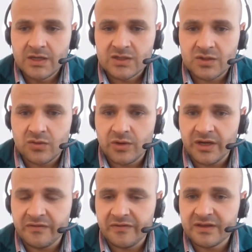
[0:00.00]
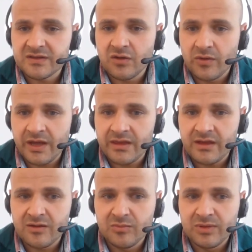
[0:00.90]
So if it already
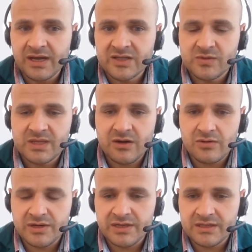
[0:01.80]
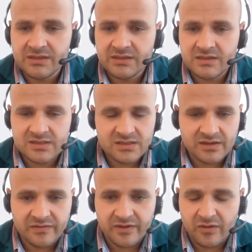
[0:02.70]
complies with our needs,
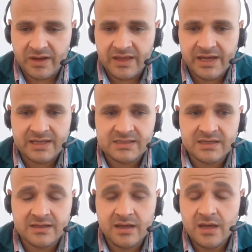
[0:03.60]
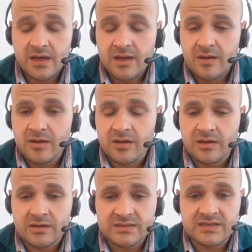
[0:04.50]
if it already has a
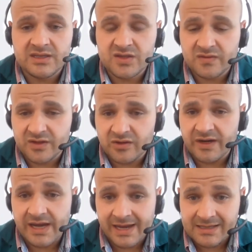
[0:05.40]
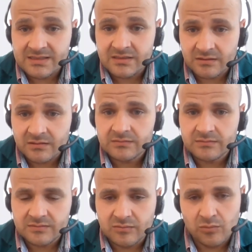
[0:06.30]
satisfactory answer,
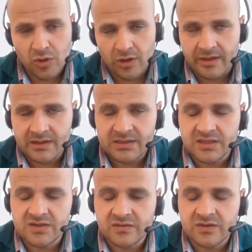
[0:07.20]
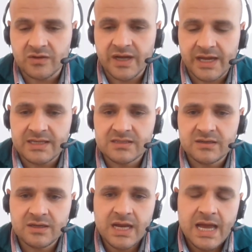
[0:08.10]
more than satisfactory answer,